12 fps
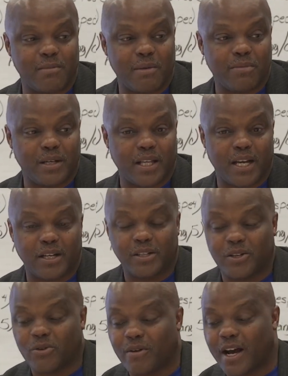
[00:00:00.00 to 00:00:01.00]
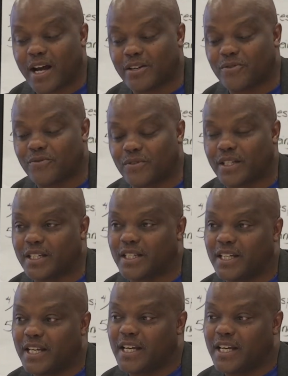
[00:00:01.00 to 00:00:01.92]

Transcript: My brother had a little garage in Flint,